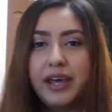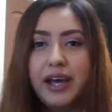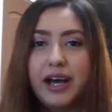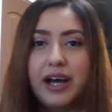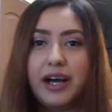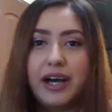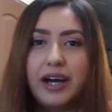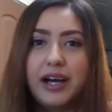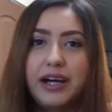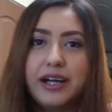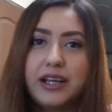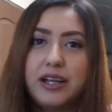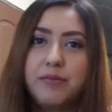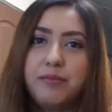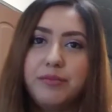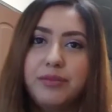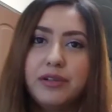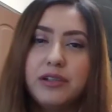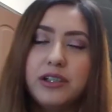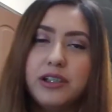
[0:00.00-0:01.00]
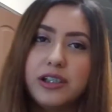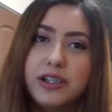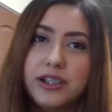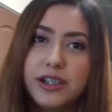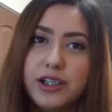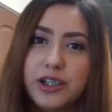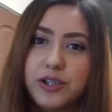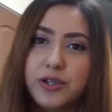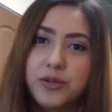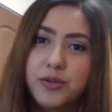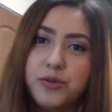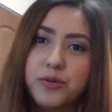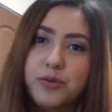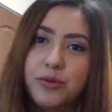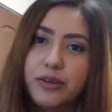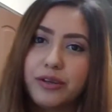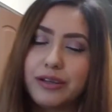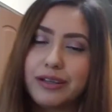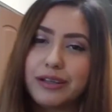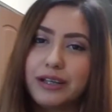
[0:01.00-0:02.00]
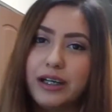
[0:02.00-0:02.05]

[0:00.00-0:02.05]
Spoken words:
Number two,